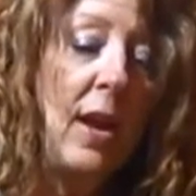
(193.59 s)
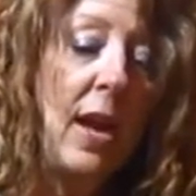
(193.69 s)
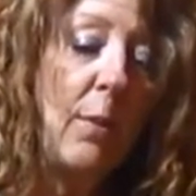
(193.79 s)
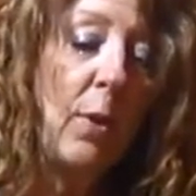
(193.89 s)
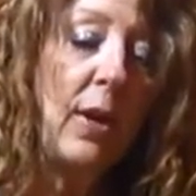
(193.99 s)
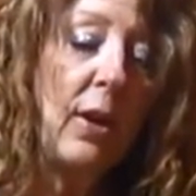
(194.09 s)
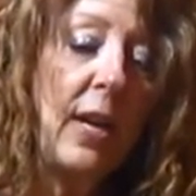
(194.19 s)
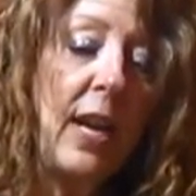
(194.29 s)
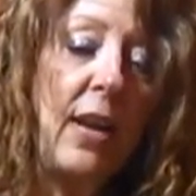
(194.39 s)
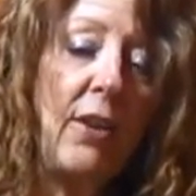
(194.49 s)
And what you're going
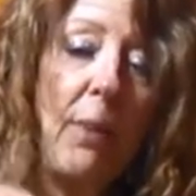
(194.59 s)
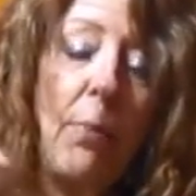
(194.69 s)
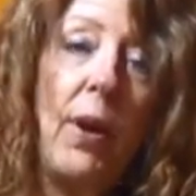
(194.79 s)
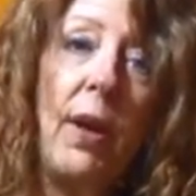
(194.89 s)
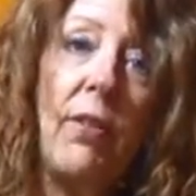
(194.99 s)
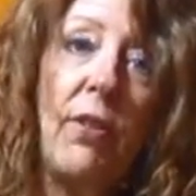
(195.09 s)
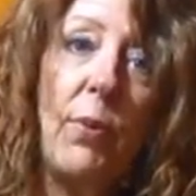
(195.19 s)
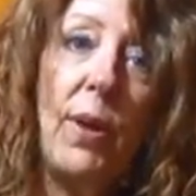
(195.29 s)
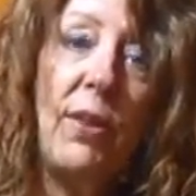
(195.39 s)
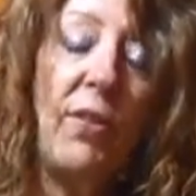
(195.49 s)
to end up with
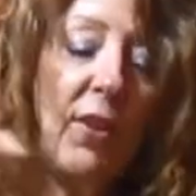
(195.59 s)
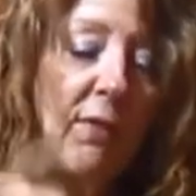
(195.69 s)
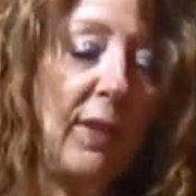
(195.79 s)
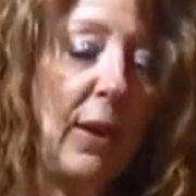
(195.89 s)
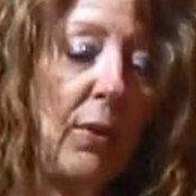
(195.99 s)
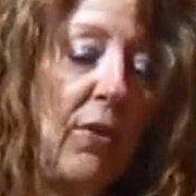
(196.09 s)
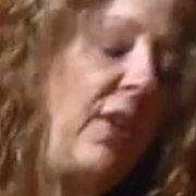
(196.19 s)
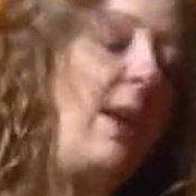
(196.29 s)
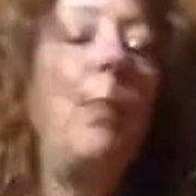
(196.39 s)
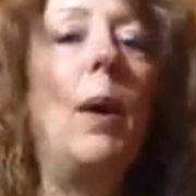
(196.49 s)
when the sunflower
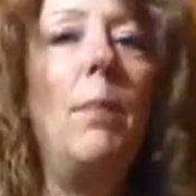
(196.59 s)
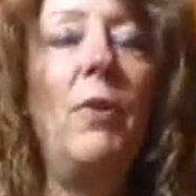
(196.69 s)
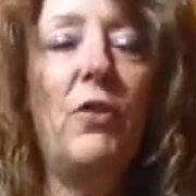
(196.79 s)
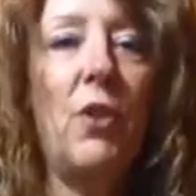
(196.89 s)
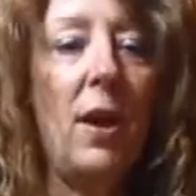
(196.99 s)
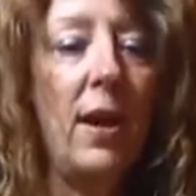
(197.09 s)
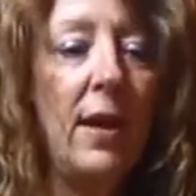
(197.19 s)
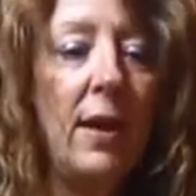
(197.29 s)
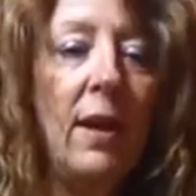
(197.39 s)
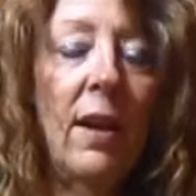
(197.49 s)
seed bomb is dry
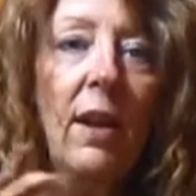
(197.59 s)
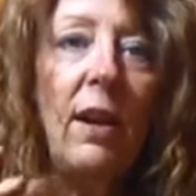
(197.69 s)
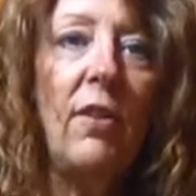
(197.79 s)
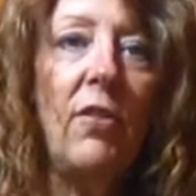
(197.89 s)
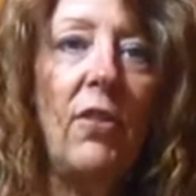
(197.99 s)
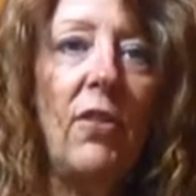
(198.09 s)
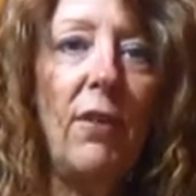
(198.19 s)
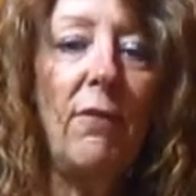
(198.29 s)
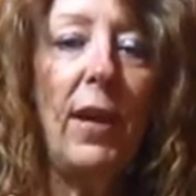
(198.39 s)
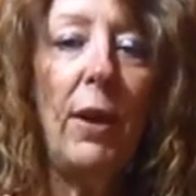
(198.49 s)
is the
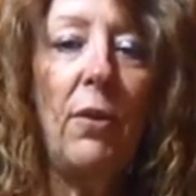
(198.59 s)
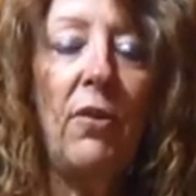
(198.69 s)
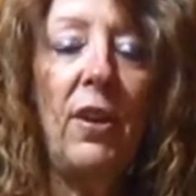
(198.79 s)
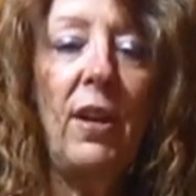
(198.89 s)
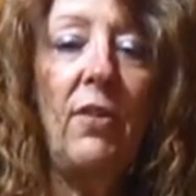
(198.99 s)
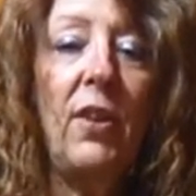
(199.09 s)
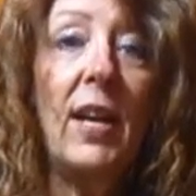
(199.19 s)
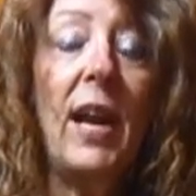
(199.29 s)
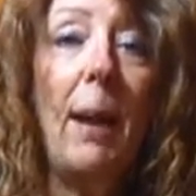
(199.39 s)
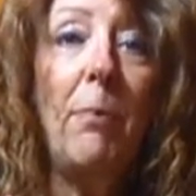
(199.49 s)
sunflower seeds
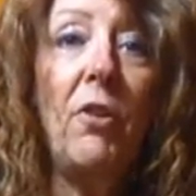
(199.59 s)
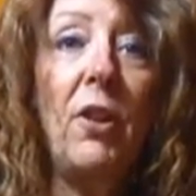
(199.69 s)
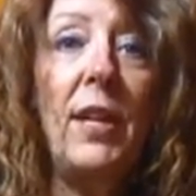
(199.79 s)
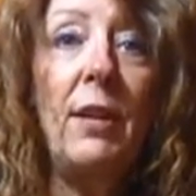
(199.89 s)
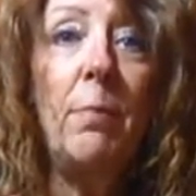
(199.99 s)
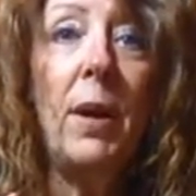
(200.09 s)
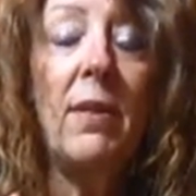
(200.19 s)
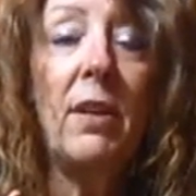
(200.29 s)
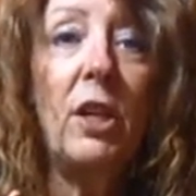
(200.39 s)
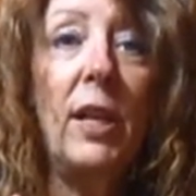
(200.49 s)
encapsulated by
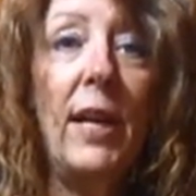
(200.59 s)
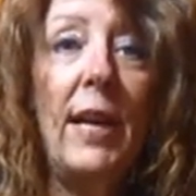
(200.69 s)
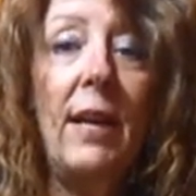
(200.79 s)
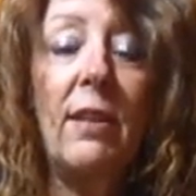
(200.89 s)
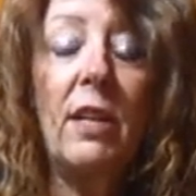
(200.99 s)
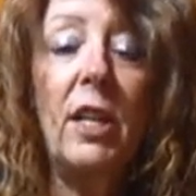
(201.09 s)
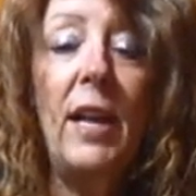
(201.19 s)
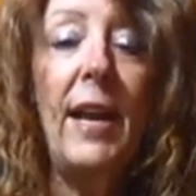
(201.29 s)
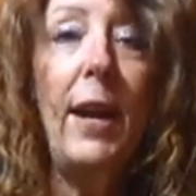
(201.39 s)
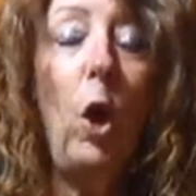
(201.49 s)
the clay. The
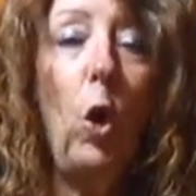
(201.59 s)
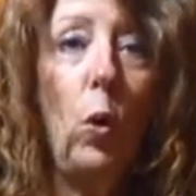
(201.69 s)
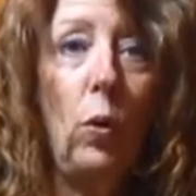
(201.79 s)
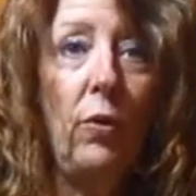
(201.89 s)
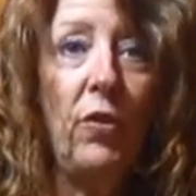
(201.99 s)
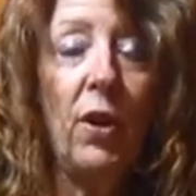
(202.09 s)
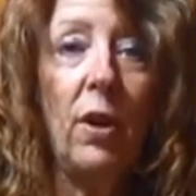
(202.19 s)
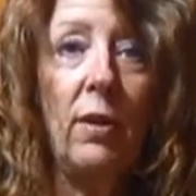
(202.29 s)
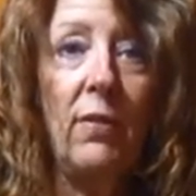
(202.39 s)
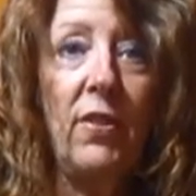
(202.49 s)
clay holds
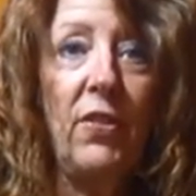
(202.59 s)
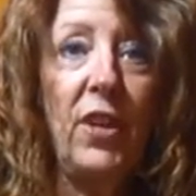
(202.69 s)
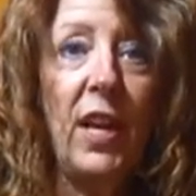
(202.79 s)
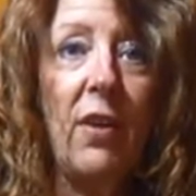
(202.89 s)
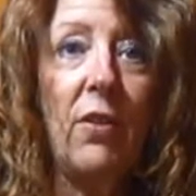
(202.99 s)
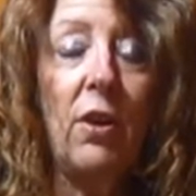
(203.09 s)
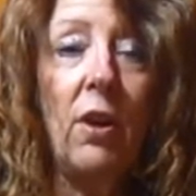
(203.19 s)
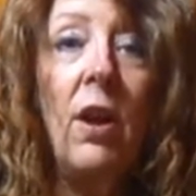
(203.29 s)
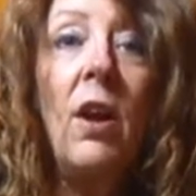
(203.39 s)
all of this together.